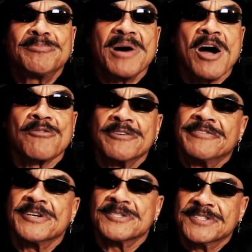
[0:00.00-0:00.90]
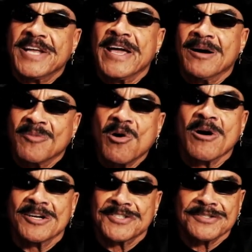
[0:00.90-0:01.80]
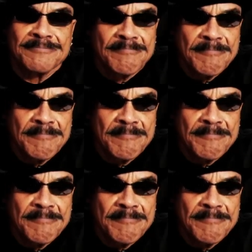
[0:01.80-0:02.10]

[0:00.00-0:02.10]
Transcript: Paul Revere's damn horse.